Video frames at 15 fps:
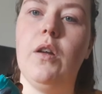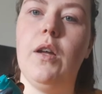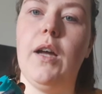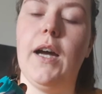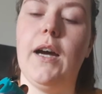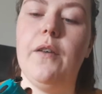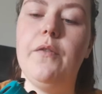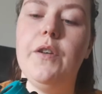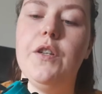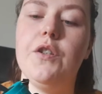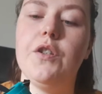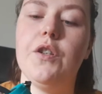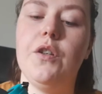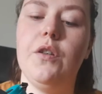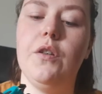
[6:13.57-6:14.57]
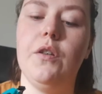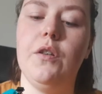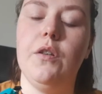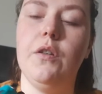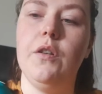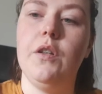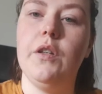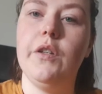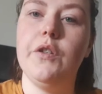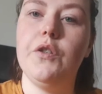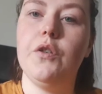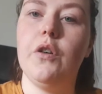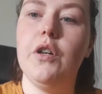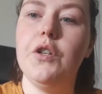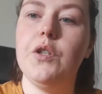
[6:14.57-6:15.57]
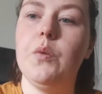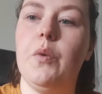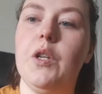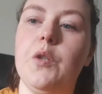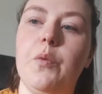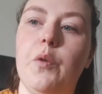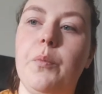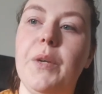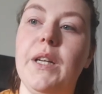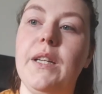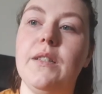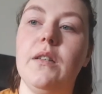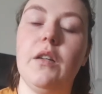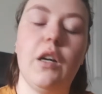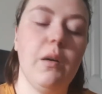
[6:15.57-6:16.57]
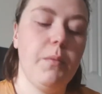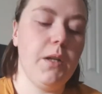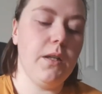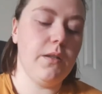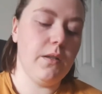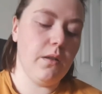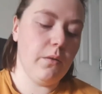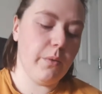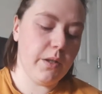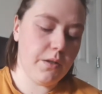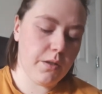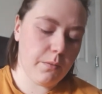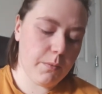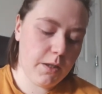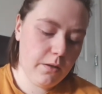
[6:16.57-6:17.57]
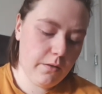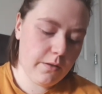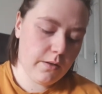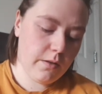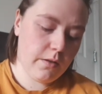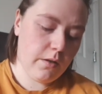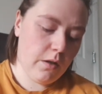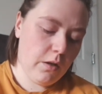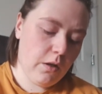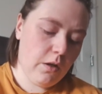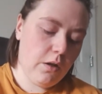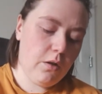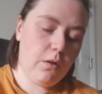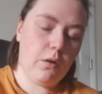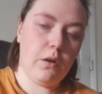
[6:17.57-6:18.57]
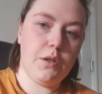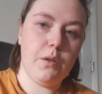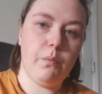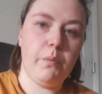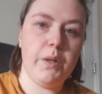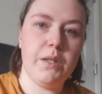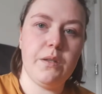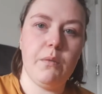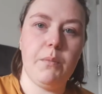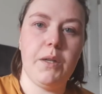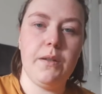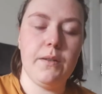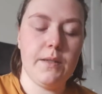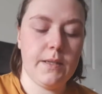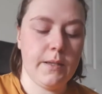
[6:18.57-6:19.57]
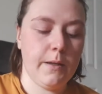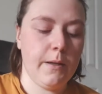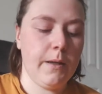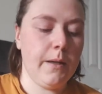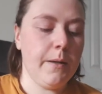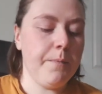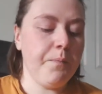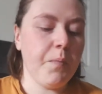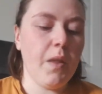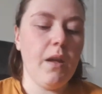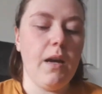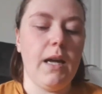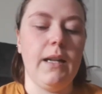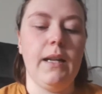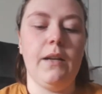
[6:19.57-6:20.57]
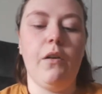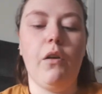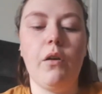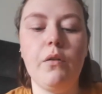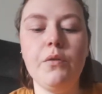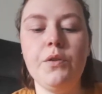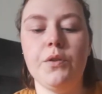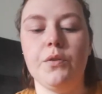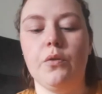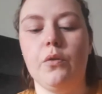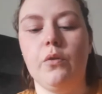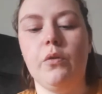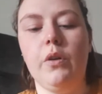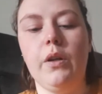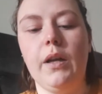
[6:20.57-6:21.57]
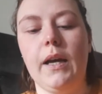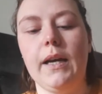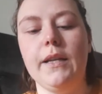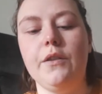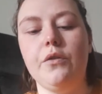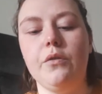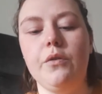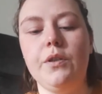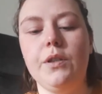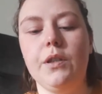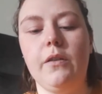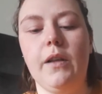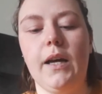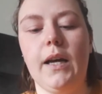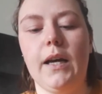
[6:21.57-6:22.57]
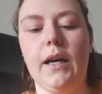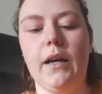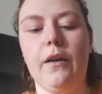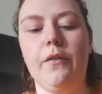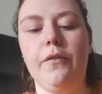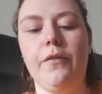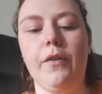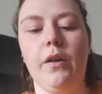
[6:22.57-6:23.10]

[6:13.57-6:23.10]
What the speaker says: average torch, which we'll be needing coming into the winter months, autumn winter months. And then also I do still have